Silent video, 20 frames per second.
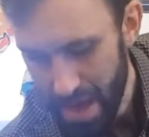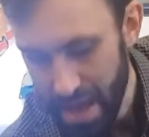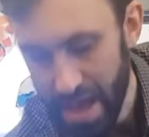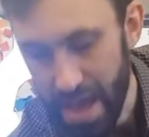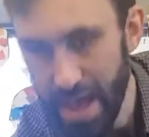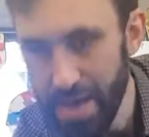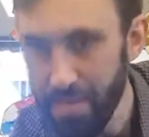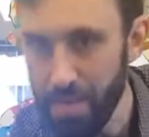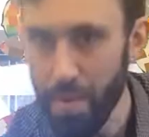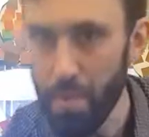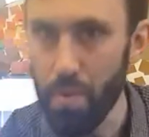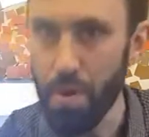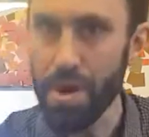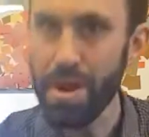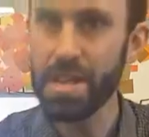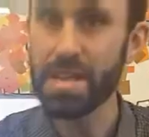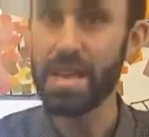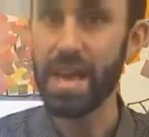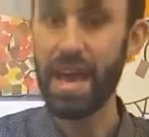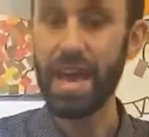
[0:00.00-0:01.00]
if we
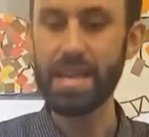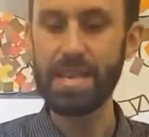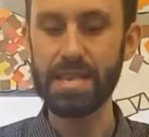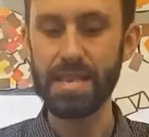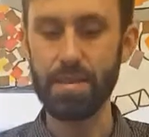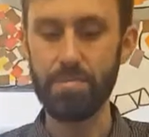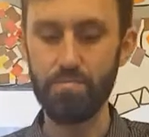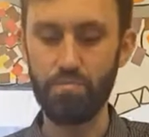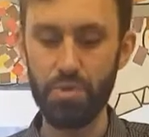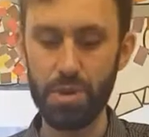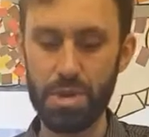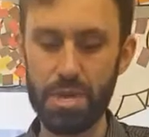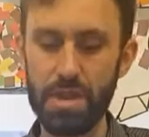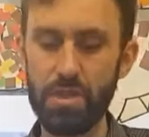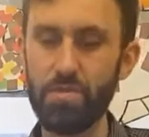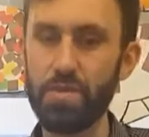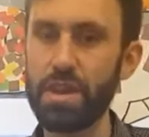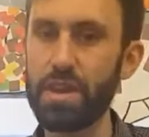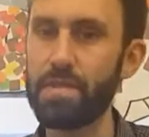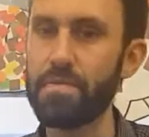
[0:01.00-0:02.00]
wanted to eat some
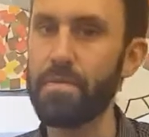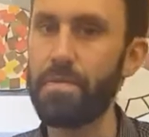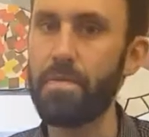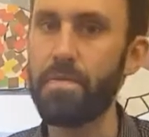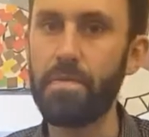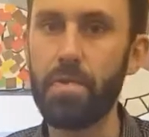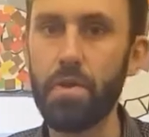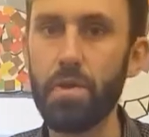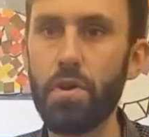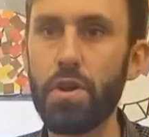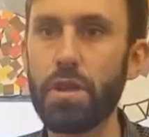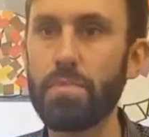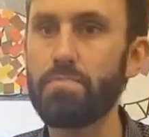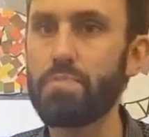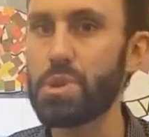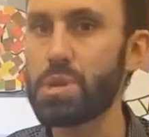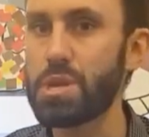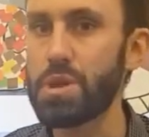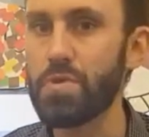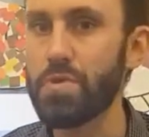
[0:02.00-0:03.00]
Brazilian food and
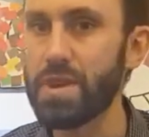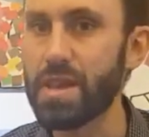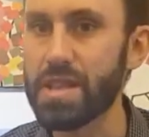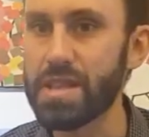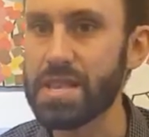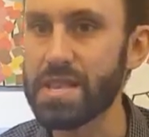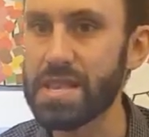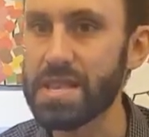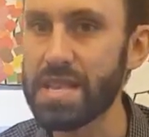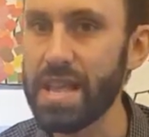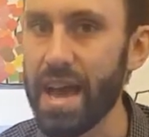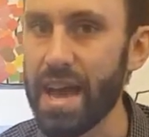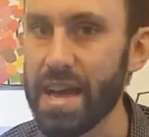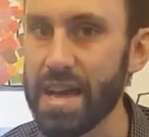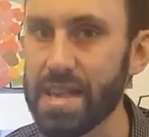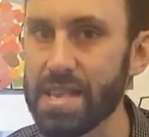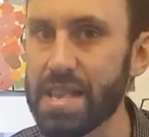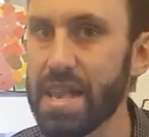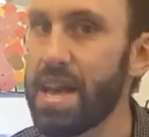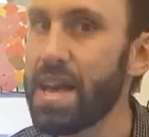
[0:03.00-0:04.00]
Brazilian
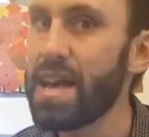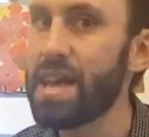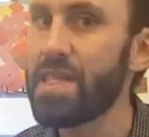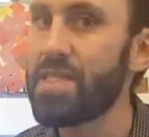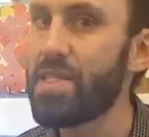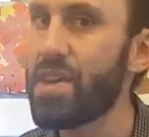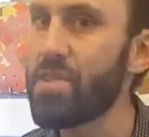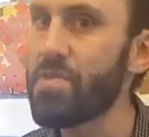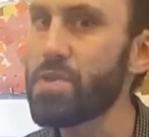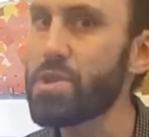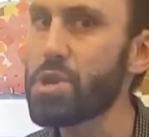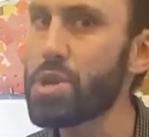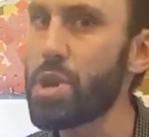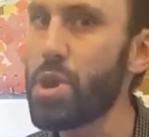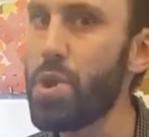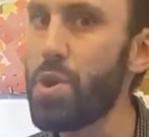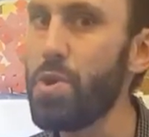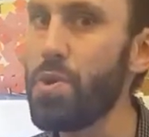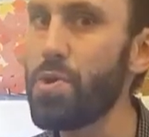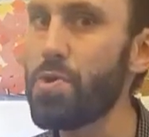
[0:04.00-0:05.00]
snacks, there are
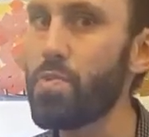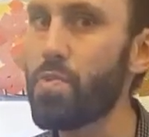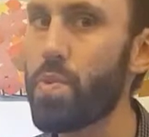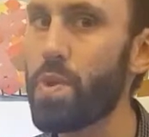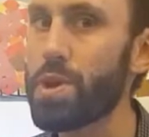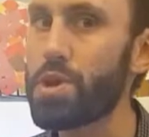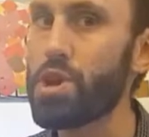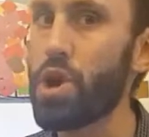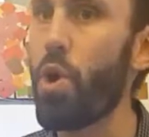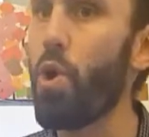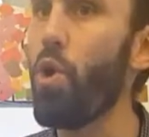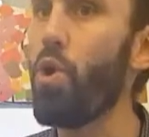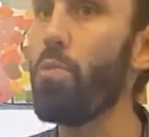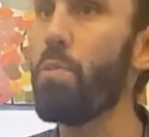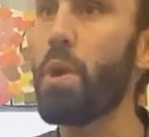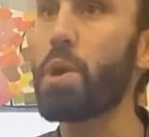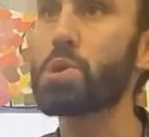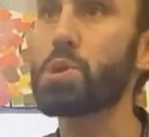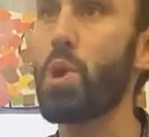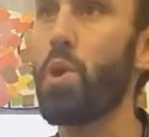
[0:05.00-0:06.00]
two which
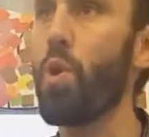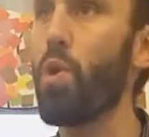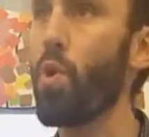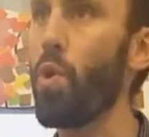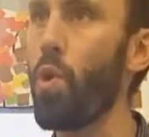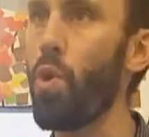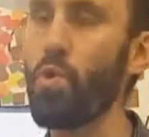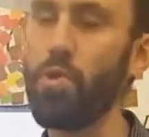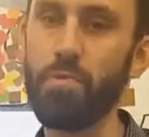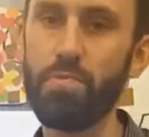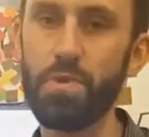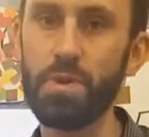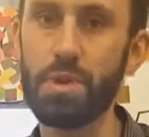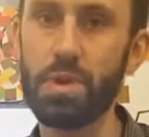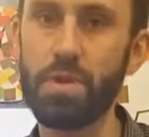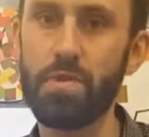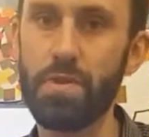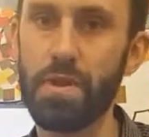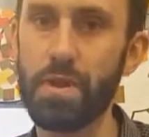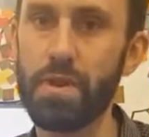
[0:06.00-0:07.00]
almost all the
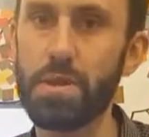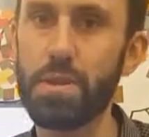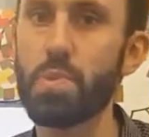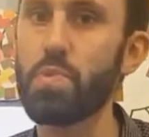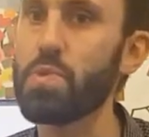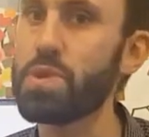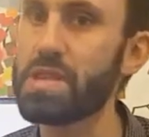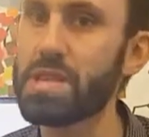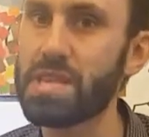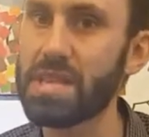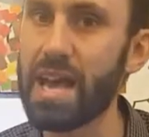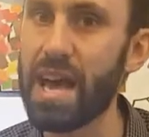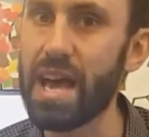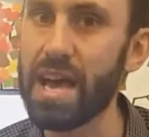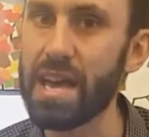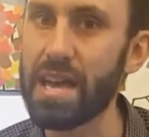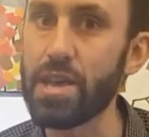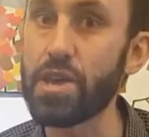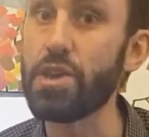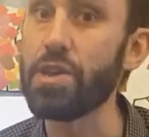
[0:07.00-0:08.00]
Brazilians would
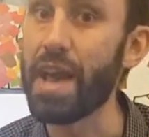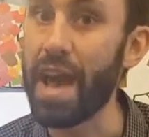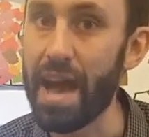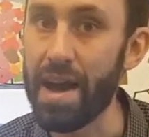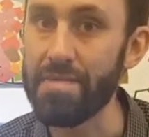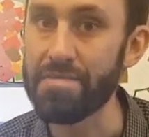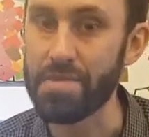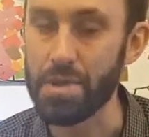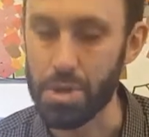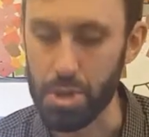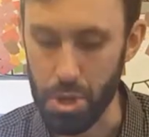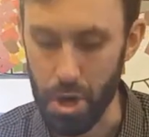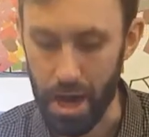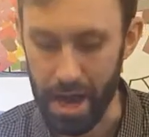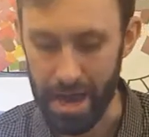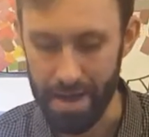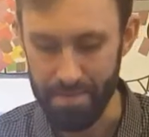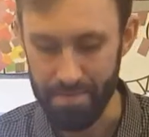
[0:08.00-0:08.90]
say you have to try.